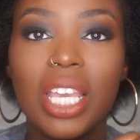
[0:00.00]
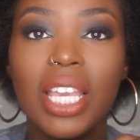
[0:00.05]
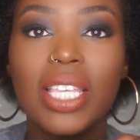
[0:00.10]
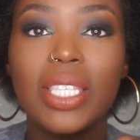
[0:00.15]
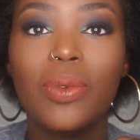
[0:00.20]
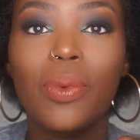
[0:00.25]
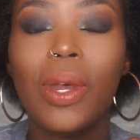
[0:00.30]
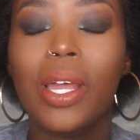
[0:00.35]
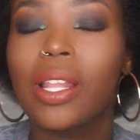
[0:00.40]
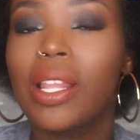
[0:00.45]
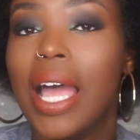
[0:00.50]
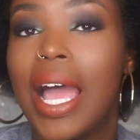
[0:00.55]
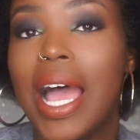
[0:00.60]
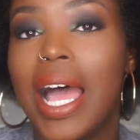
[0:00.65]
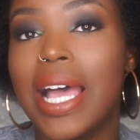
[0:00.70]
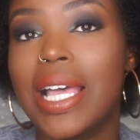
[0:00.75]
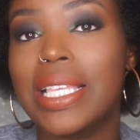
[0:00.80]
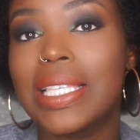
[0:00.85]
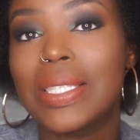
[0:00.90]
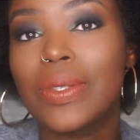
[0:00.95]
as well
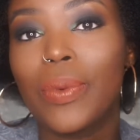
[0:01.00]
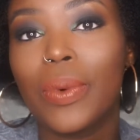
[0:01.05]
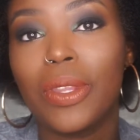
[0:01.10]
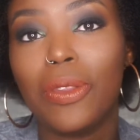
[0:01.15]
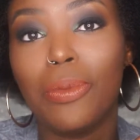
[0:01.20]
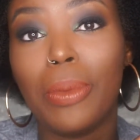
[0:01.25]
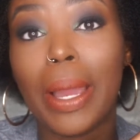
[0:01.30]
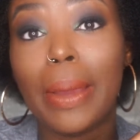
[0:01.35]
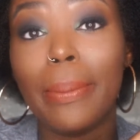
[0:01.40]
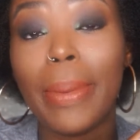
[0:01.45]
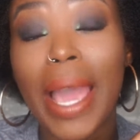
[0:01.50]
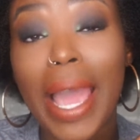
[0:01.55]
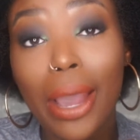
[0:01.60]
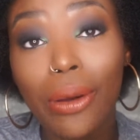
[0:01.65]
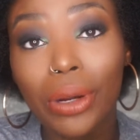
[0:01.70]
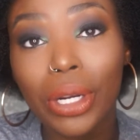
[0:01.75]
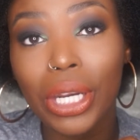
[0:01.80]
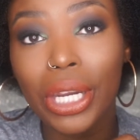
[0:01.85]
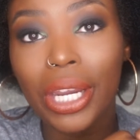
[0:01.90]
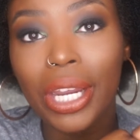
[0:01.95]
as with my
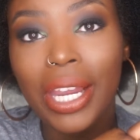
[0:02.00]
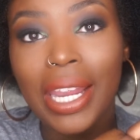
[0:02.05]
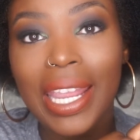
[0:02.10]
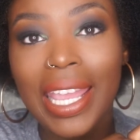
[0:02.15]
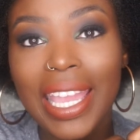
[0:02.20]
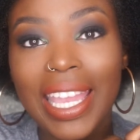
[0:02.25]
powder.